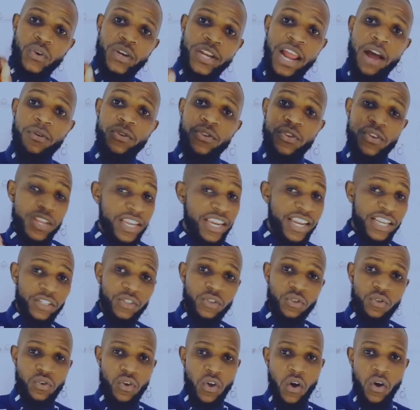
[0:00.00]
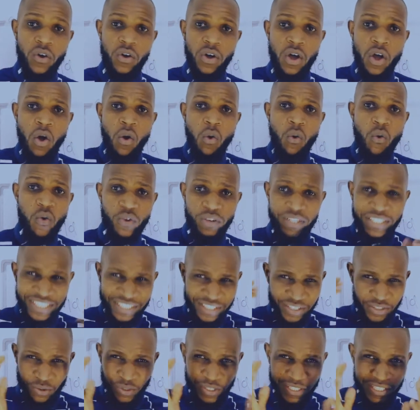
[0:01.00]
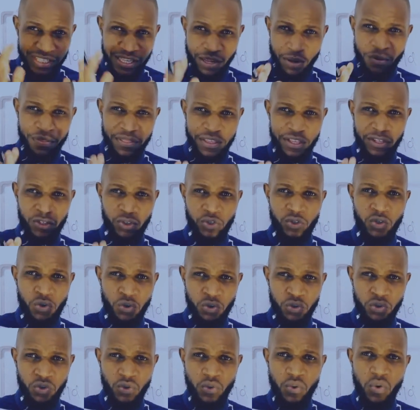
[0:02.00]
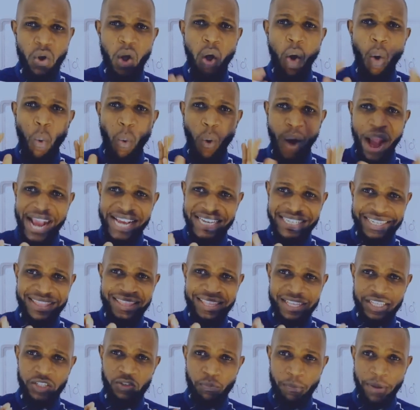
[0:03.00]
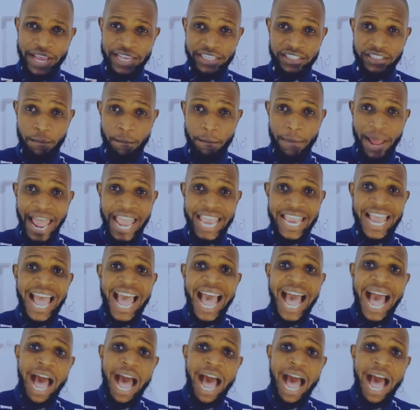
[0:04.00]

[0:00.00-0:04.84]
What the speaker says: Now you need to know, who did you sell this shoe to? Why did this person buy?